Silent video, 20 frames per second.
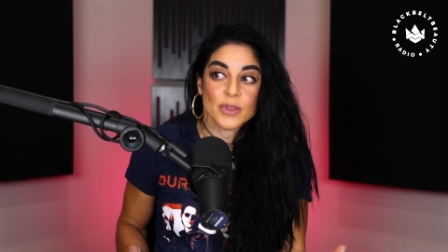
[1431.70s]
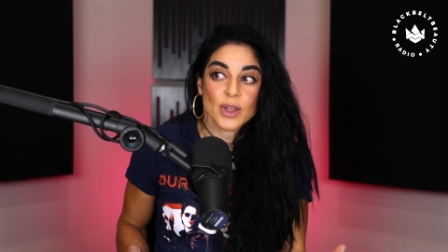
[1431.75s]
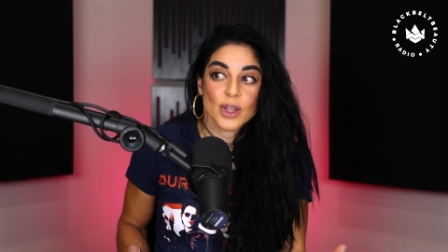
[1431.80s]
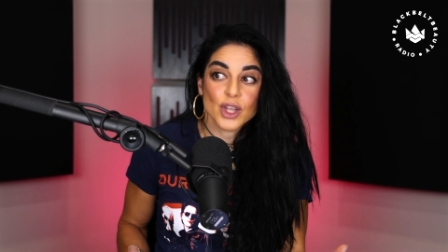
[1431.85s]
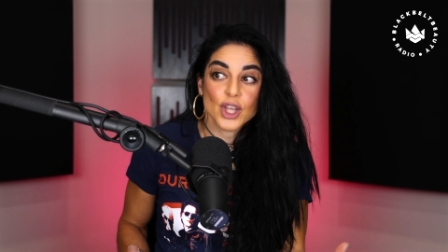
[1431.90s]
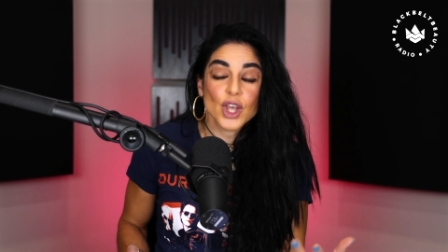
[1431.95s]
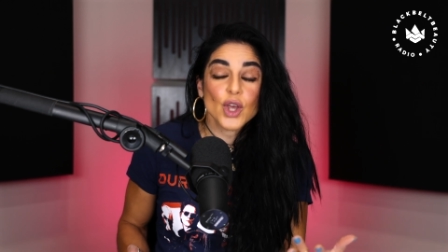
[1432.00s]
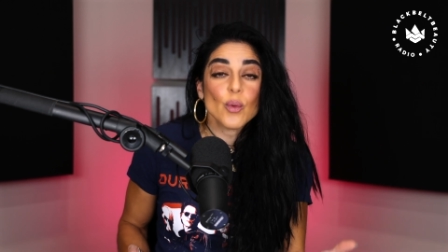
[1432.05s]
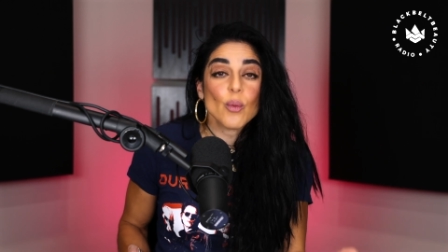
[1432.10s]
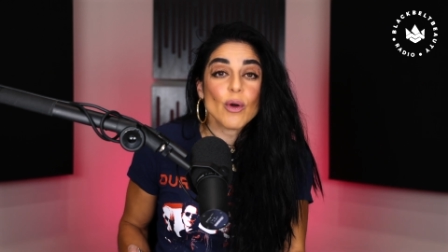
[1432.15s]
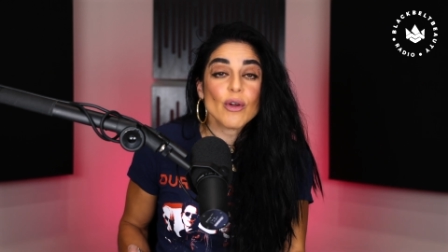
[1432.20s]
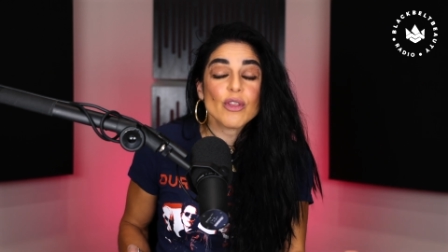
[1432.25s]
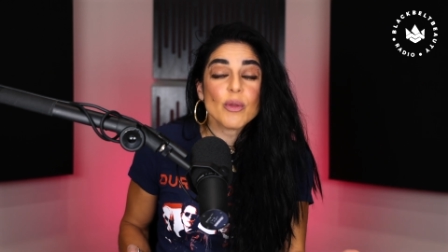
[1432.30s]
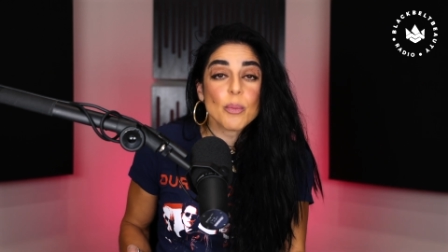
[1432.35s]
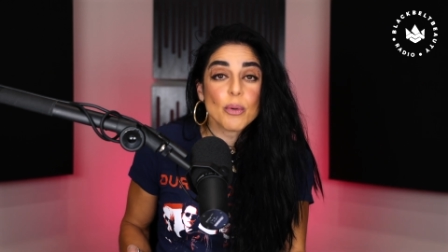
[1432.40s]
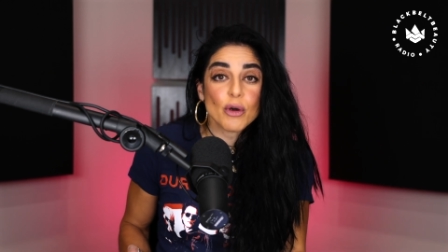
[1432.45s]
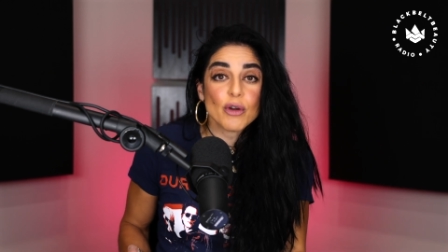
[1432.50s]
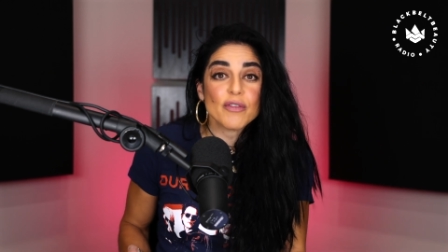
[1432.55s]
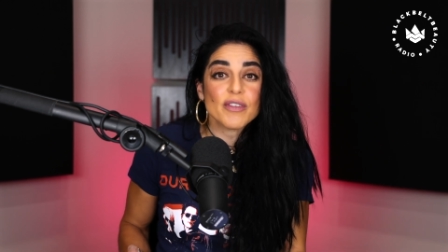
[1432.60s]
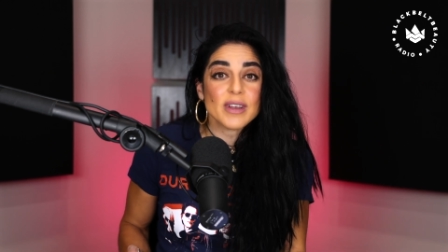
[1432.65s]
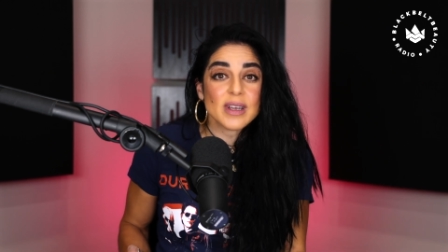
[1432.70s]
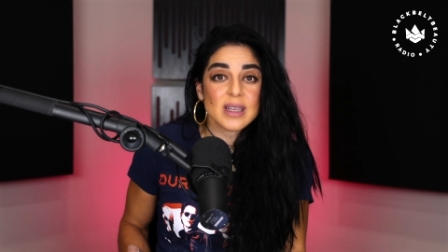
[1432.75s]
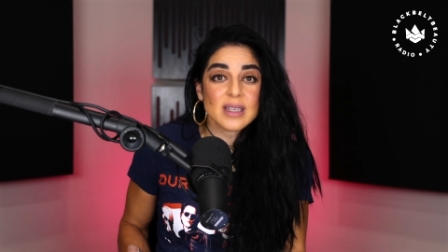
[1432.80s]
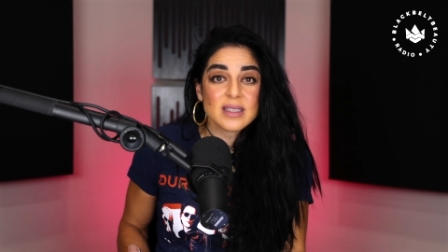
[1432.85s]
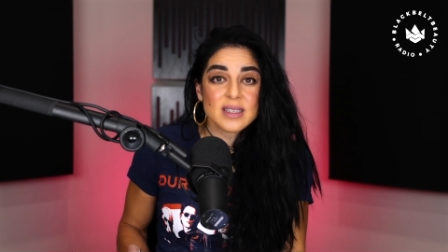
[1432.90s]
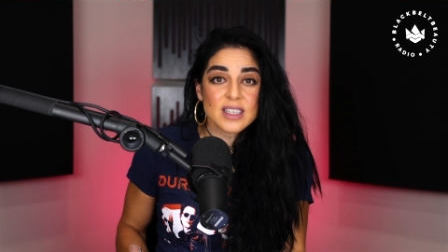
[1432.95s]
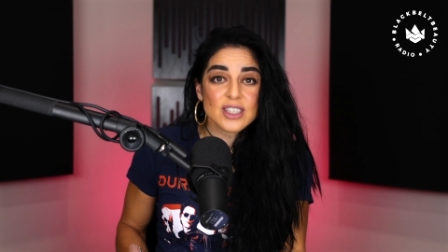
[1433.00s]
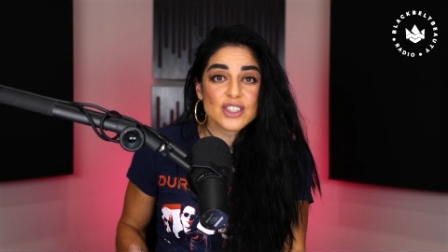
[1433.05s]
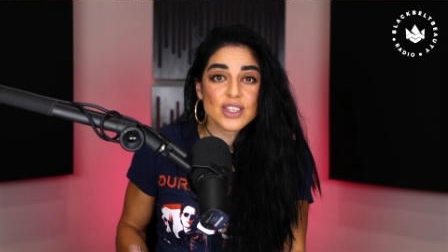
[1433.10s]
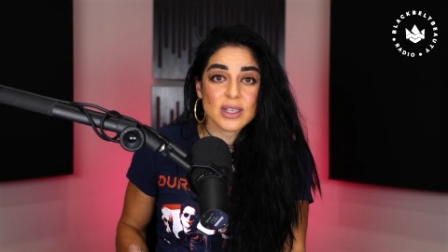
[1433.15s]
you are the perfect
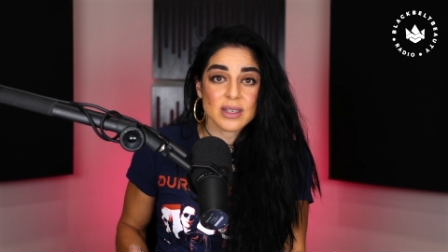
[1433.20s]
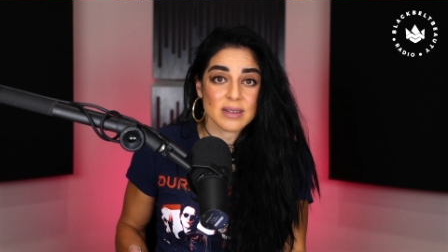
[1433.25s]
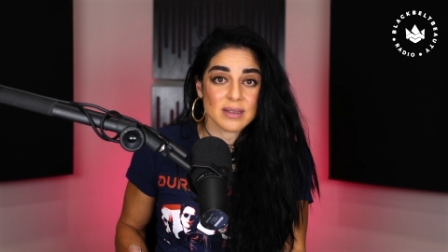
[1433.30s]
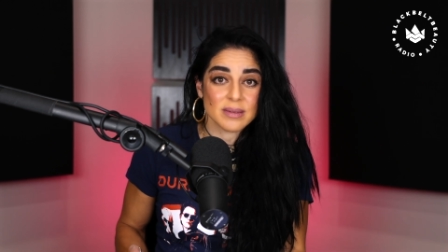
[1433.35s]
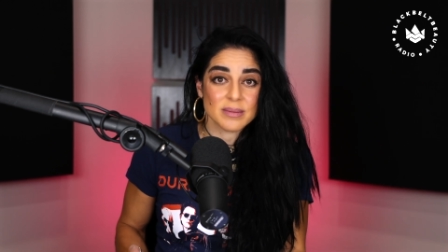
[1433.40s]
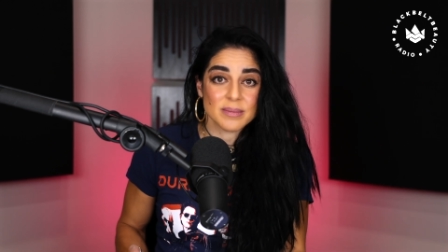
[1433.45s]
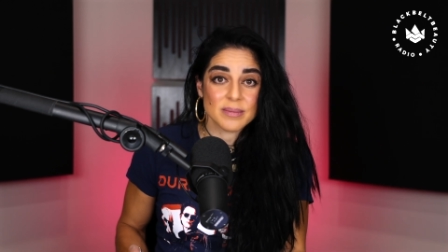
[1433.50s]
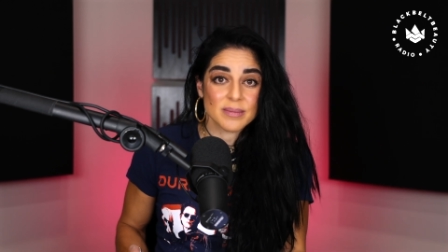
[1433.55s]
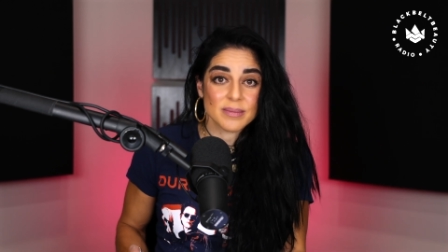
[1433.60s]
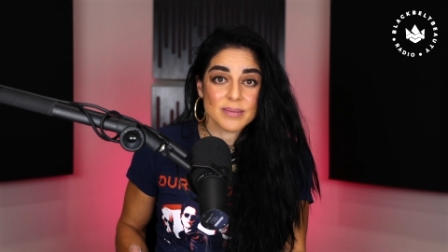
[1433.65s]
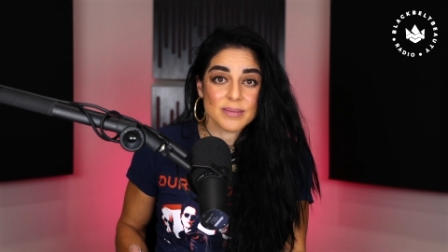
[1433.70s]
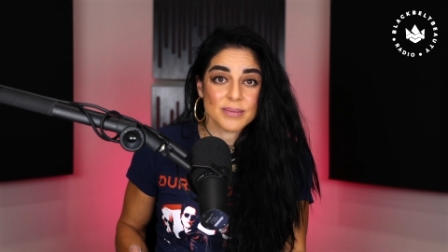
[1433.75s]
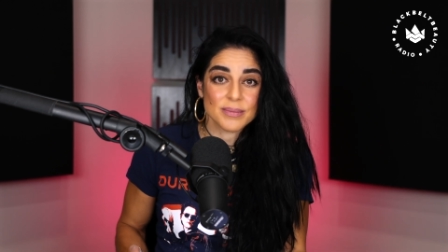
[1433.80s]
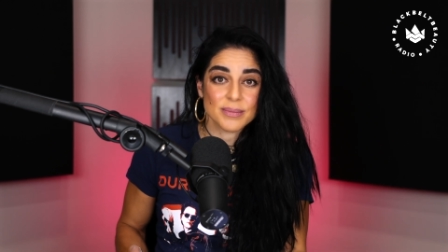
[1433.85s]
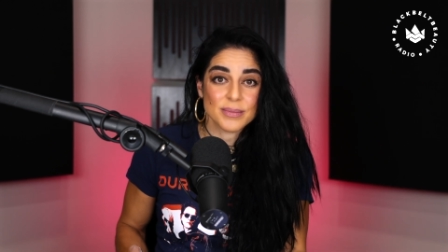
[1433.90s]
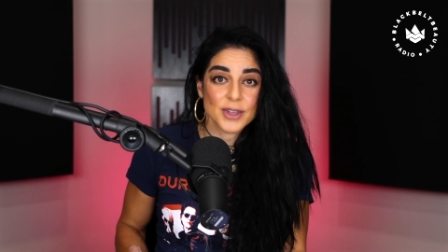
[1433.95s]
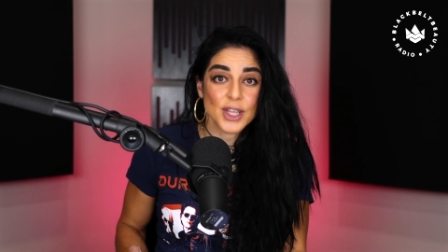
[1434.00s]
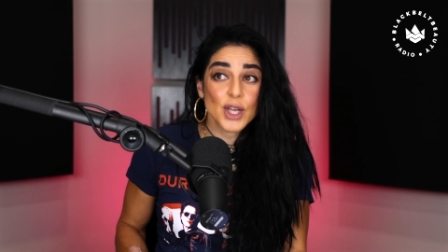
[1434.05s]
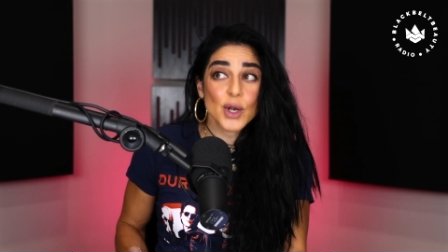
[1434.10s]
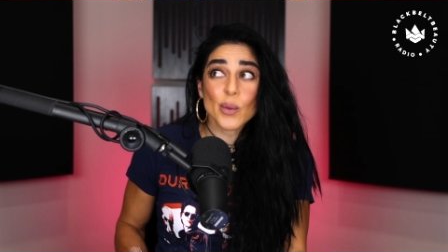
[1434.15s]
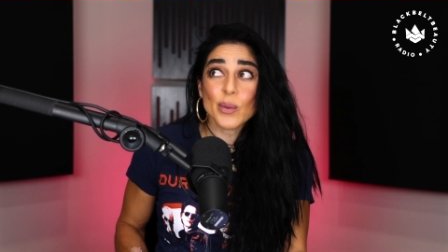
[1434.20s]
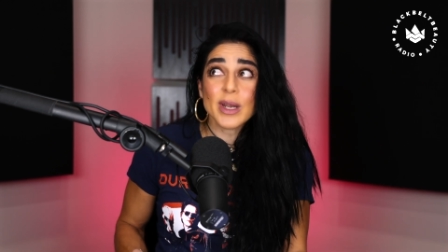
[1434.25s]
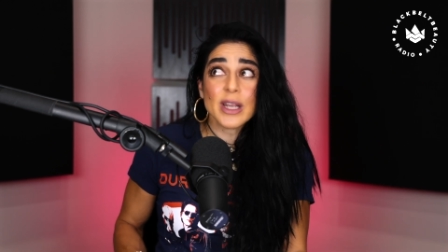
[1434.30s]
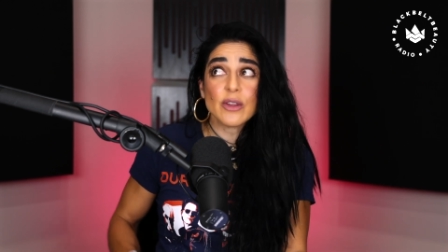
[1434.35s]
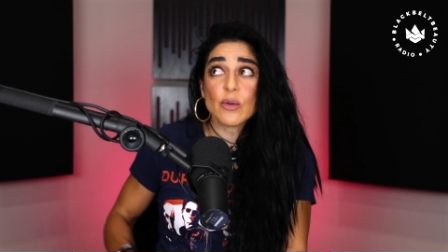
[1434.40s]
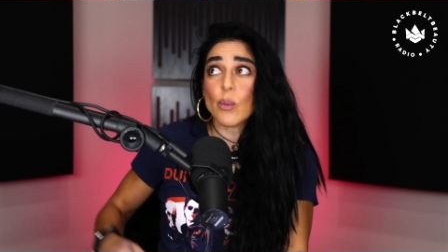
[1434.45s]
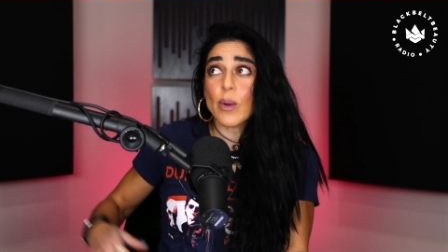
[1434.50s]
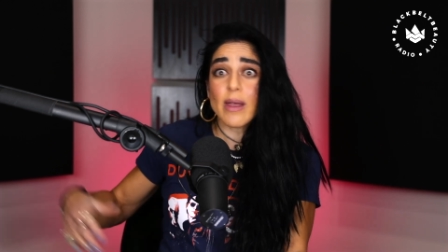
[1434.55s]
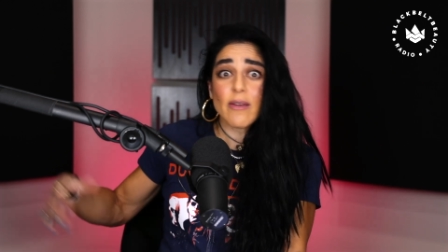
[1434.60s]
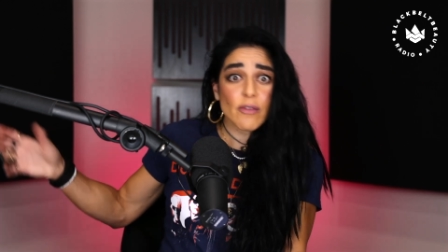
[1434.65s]
condition. You don't need
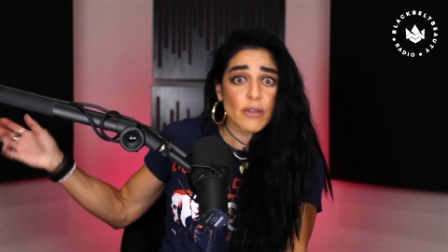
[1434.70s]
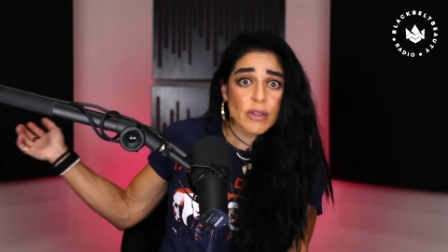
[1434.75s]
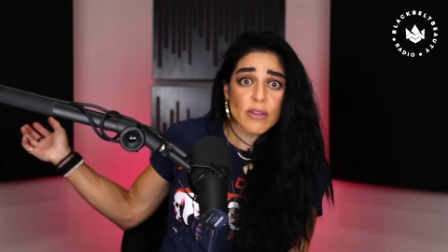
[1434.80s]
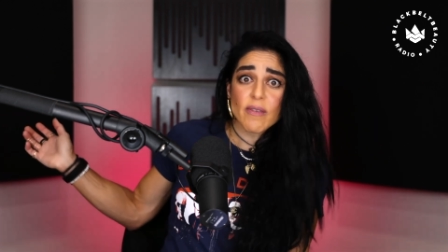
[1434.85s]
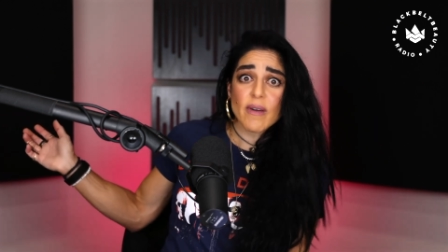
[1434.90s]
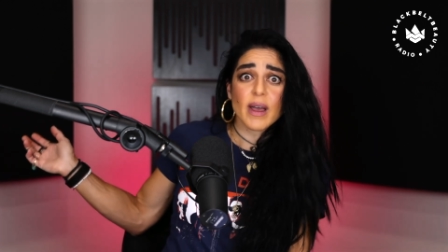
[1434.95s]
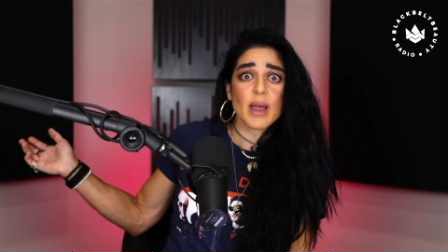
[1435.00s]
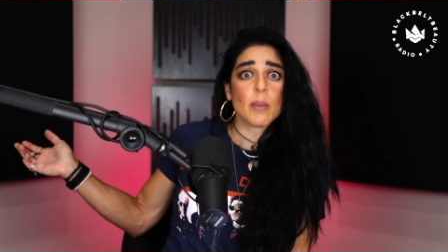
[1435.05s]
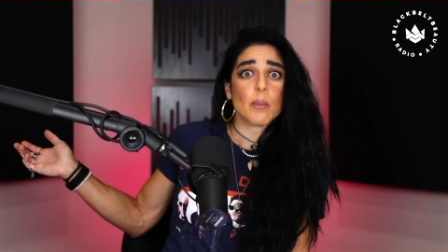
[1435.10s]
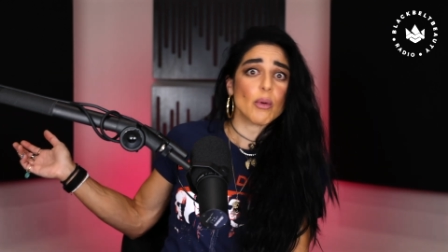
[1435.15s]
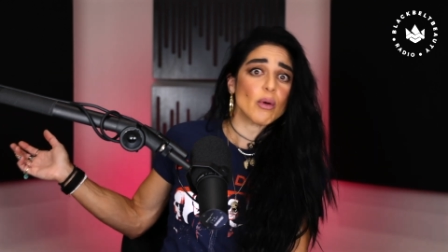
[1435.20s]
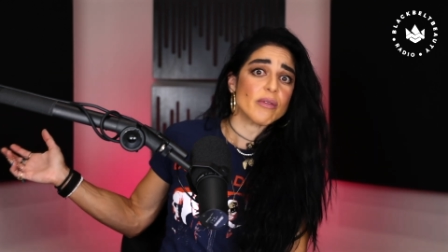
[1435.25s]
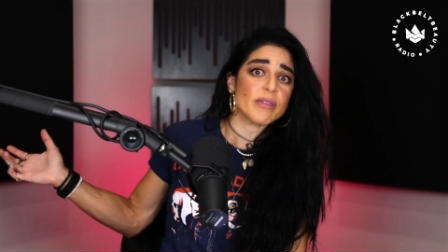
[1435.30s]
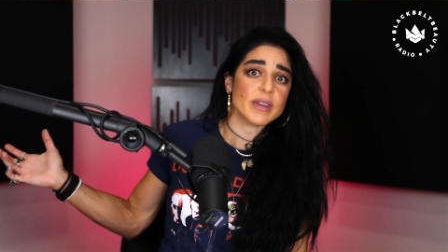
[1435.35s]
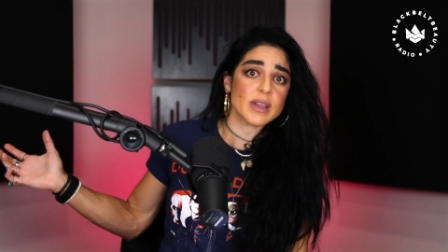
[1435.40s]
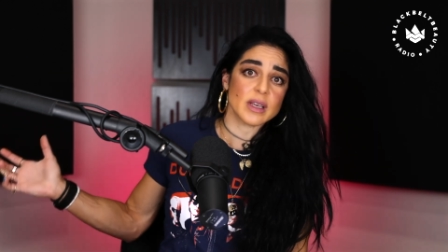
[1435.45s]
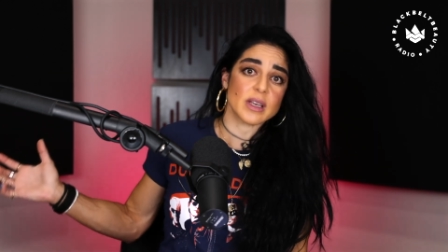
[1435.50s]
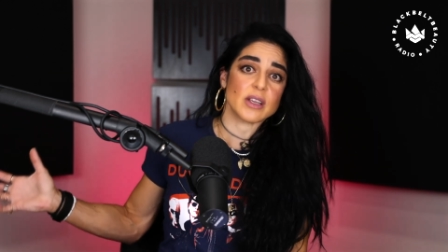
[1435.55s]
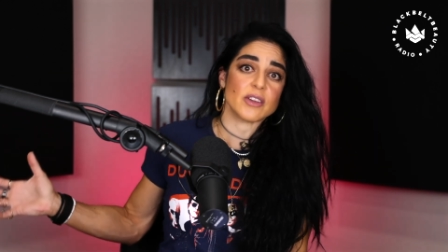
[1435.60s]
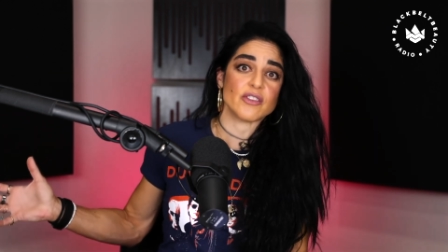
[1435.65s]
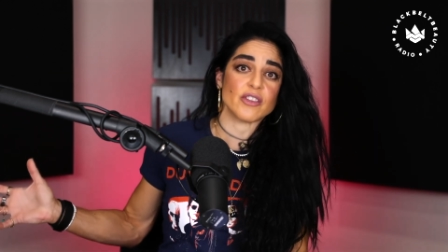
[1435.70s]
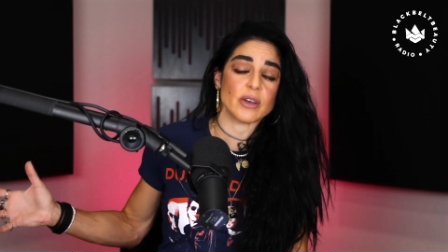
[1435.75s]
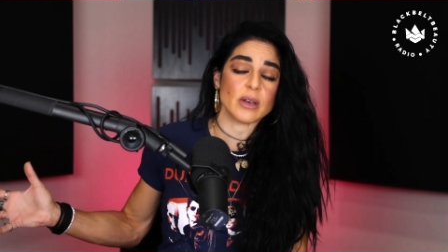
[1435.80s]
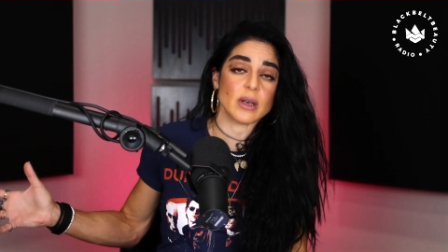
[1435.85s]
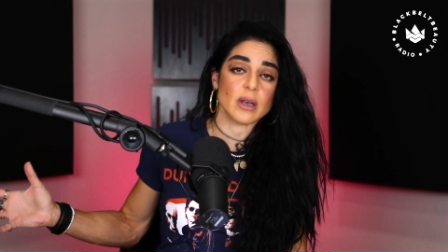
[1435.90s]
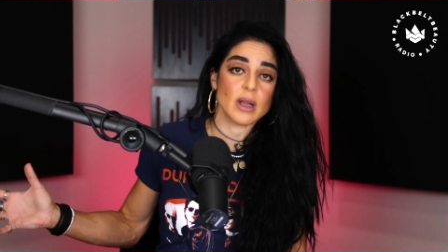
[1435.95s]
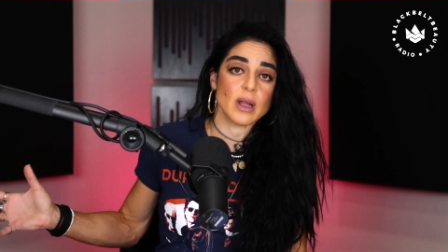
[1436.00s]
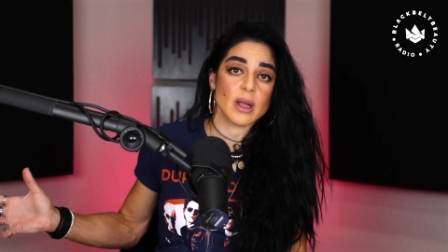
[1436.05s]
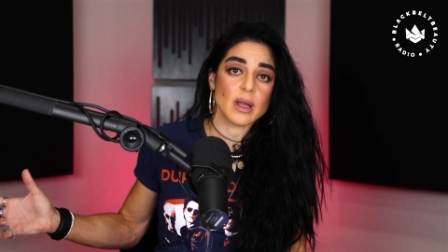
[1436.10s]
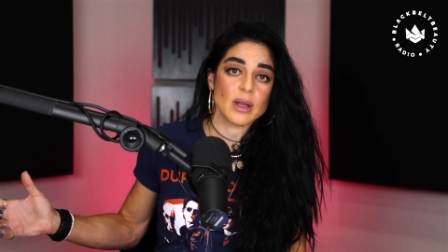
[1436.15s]
to wait for the fucking perfect
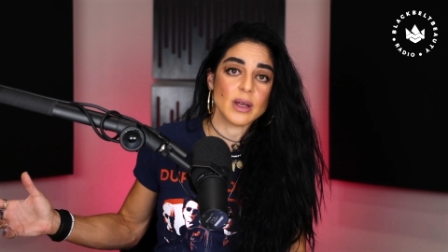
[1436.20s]
condition.